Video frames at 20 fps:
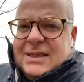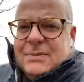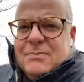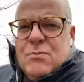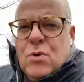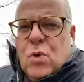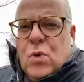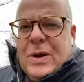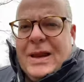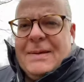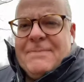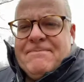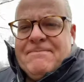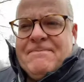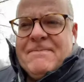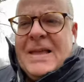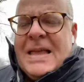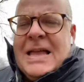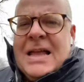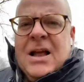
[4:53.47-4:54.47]
morning.
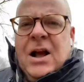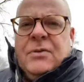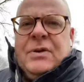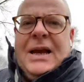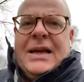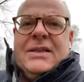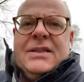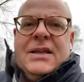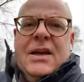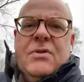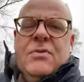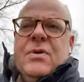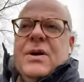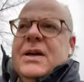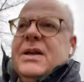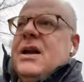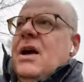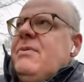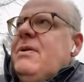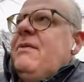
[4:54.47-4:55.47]
Okay, so go
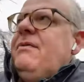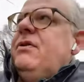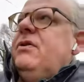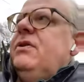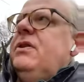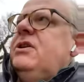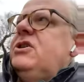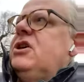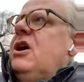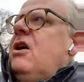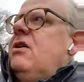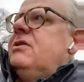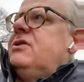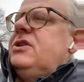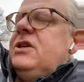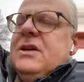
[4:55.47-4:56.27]
and have a look at the charts.